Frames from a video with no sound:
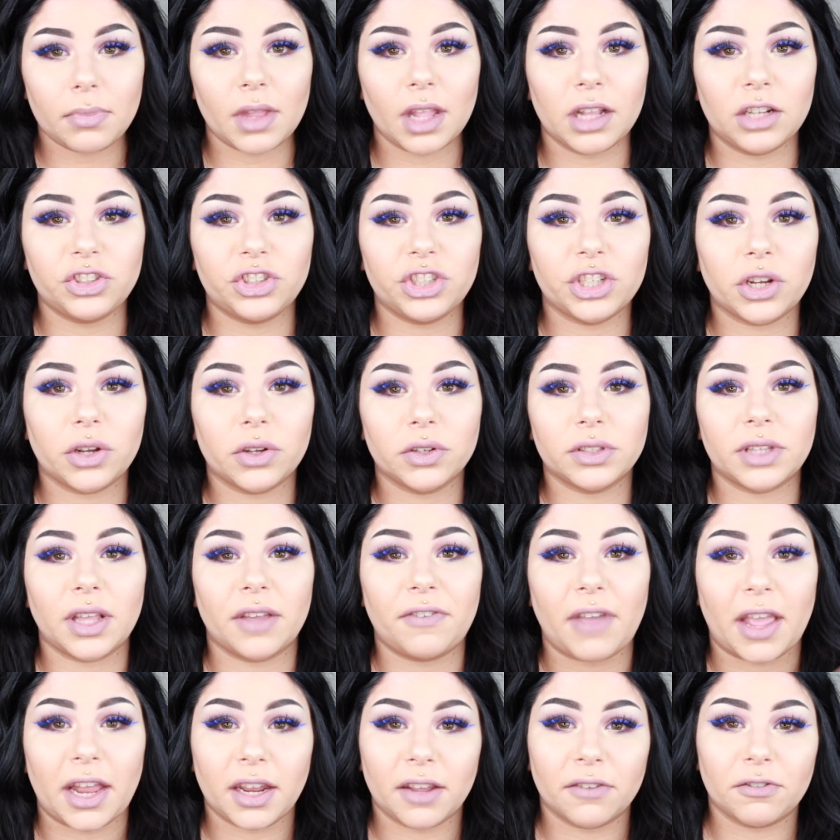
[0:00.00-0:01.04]
And she goes,
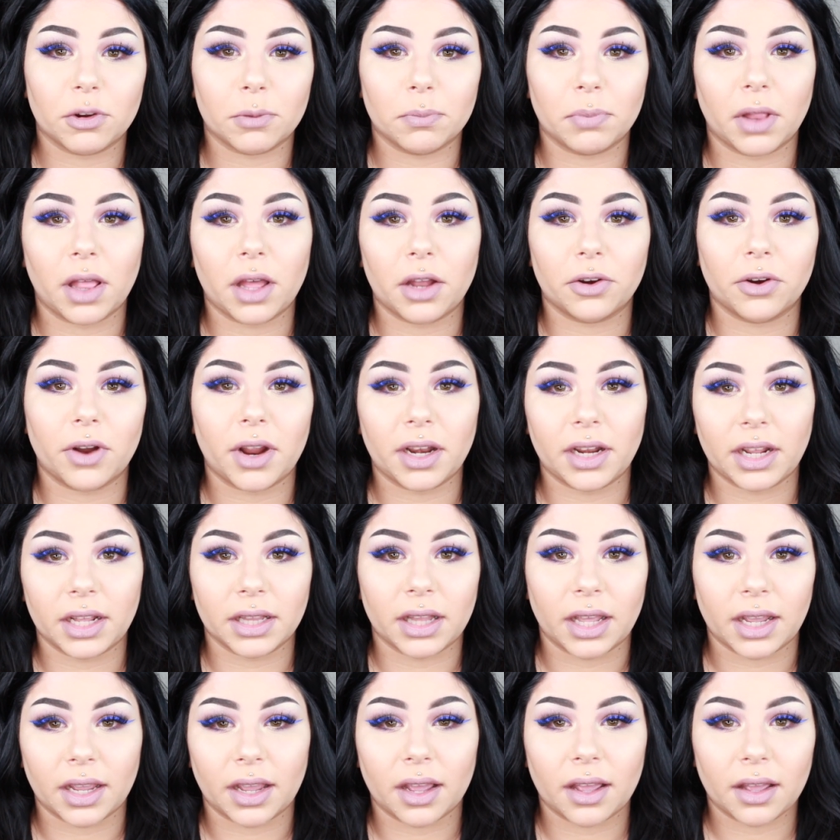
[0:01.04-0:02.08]
if any of your blood or
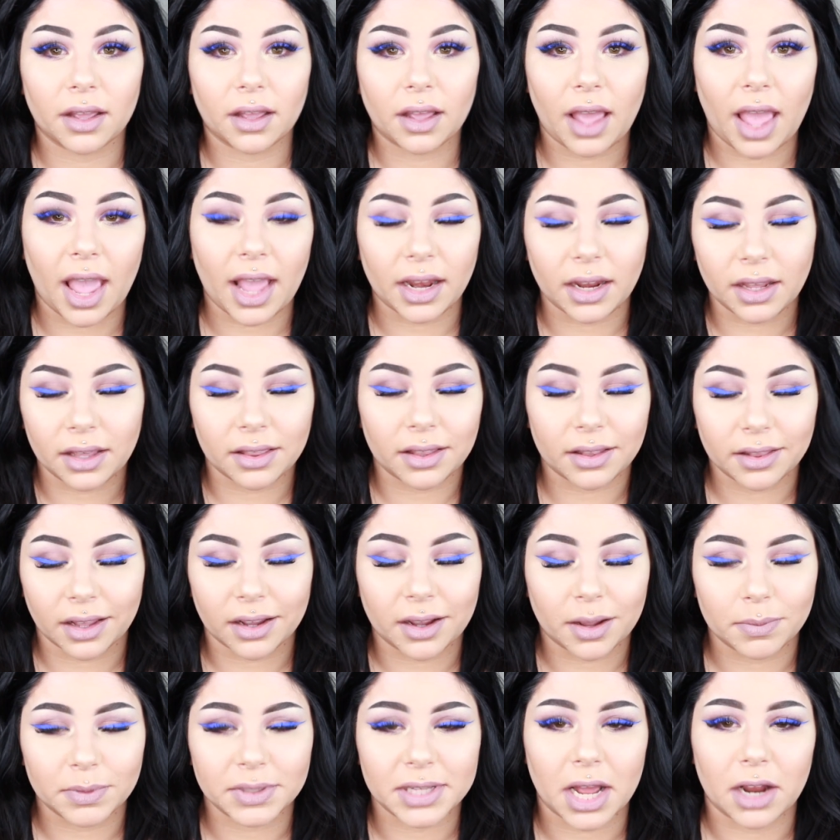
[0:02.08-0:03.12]
anything that
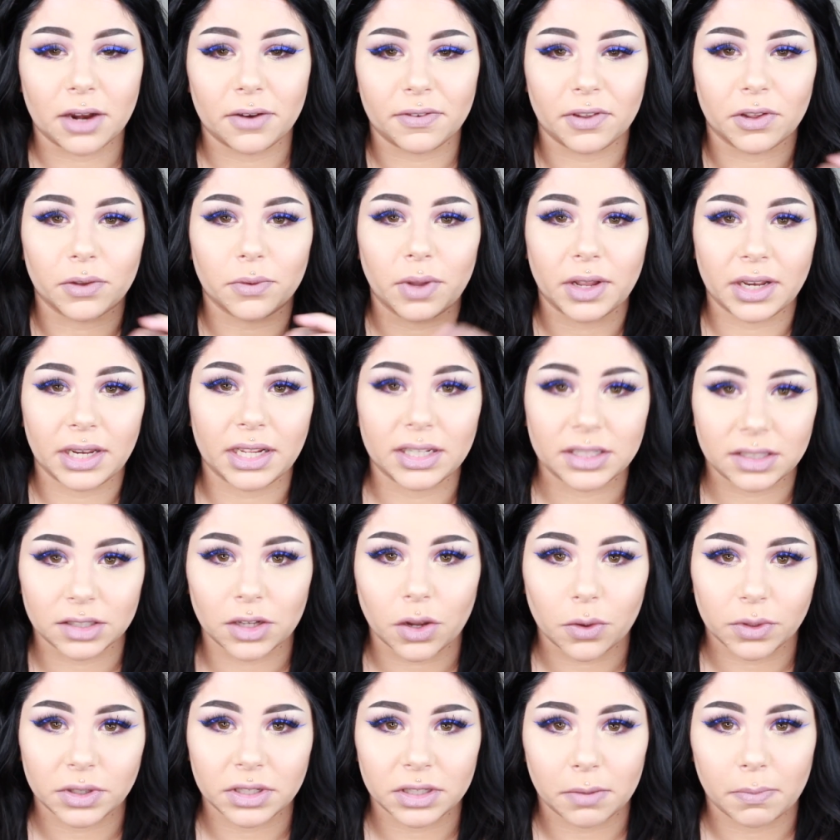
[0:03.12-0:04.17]
comes out of you, it needs to
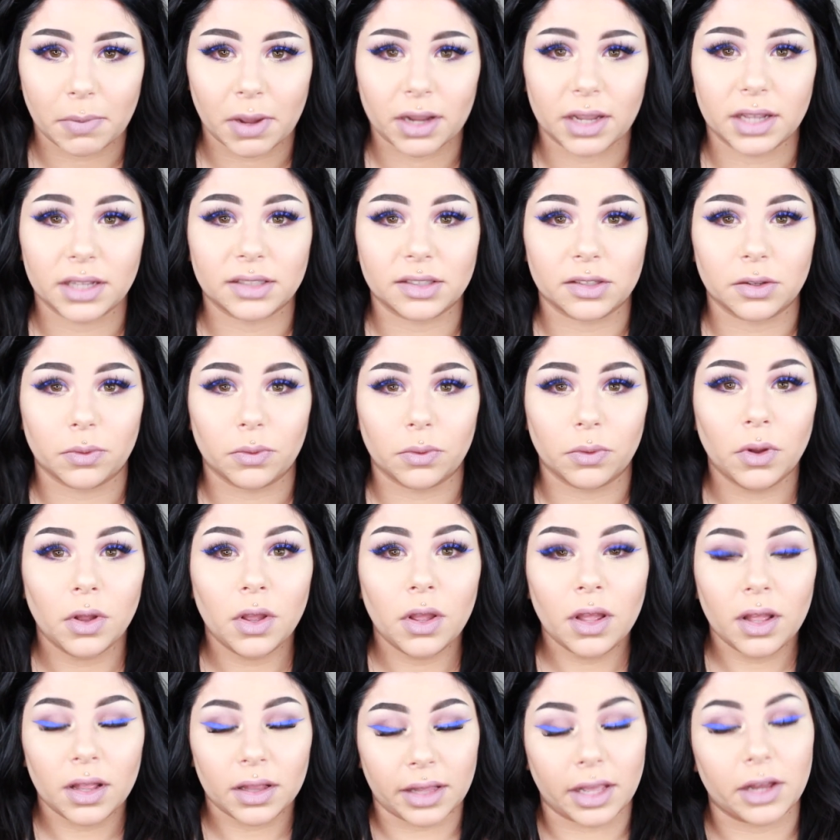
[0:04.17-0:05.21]
go into the bucket so
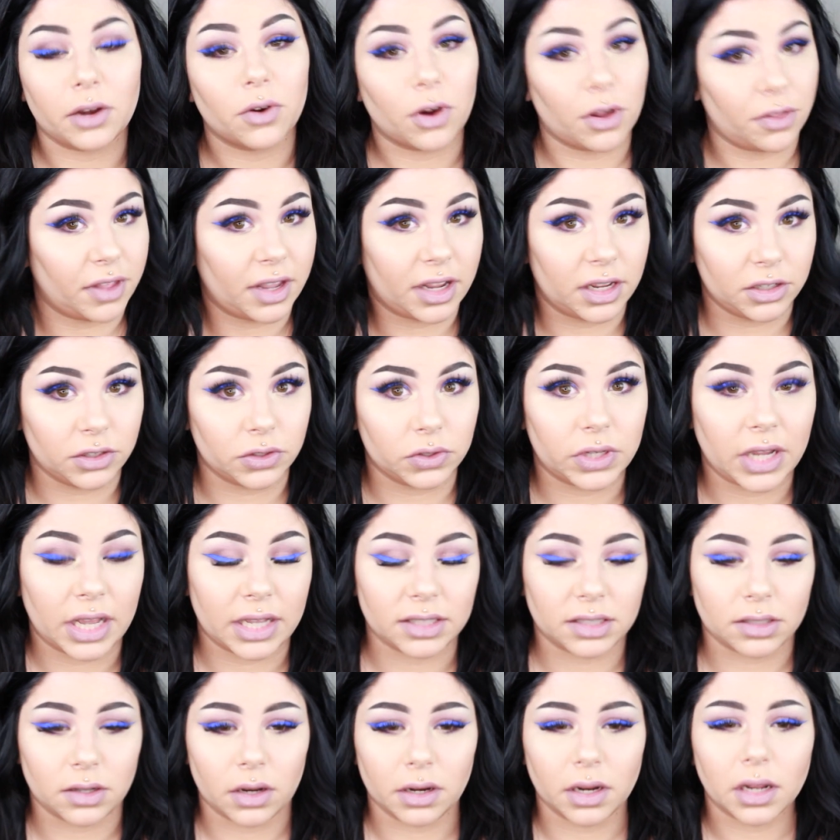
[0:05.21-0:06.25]
later on they can do
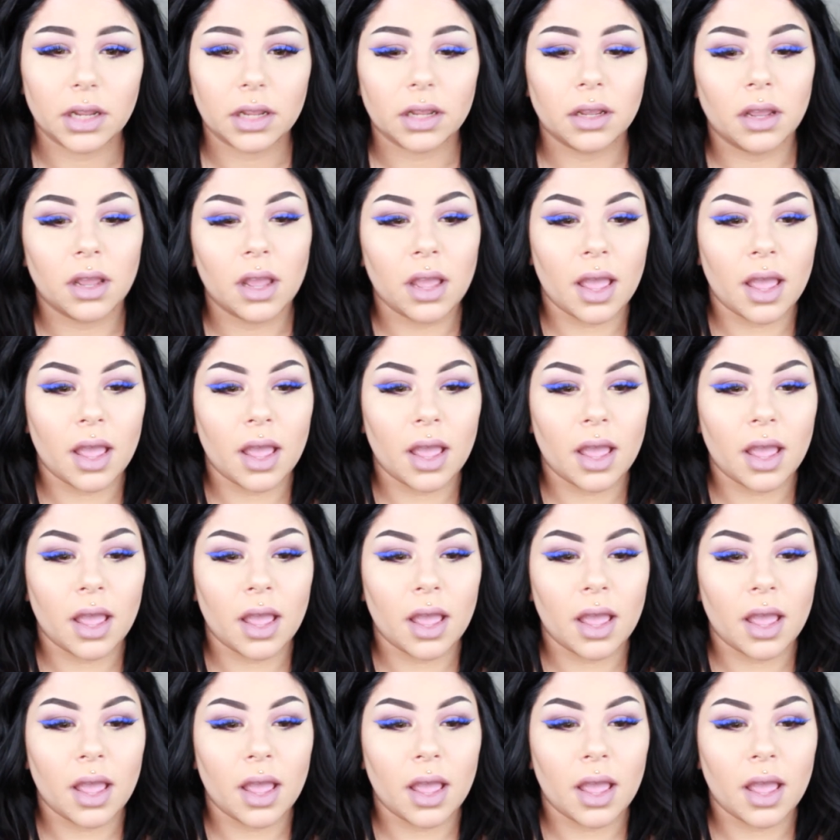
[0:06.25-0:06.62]
tests on it.